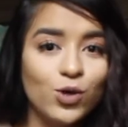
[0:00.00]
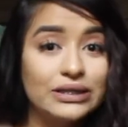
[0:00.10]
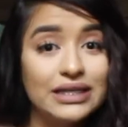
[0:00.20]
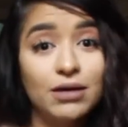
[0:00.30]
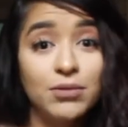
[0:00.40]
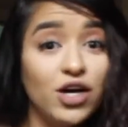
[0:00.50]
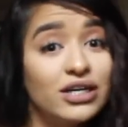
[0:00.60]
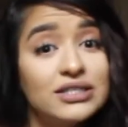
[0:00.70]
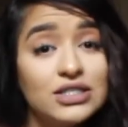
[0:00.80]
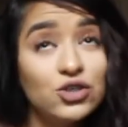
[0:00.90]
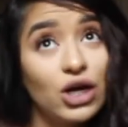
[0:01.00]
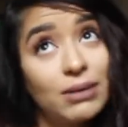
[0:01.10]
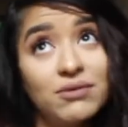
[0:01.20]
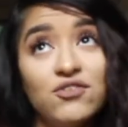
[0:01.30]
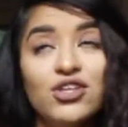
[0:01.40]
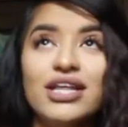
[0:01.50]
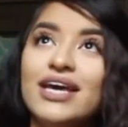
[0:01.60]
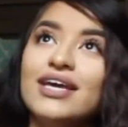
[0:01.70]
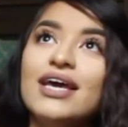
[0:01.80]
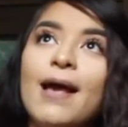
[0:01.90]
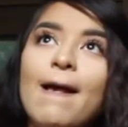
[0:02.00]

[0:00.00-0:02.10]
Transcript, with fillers: or D M me on Instagram if you like.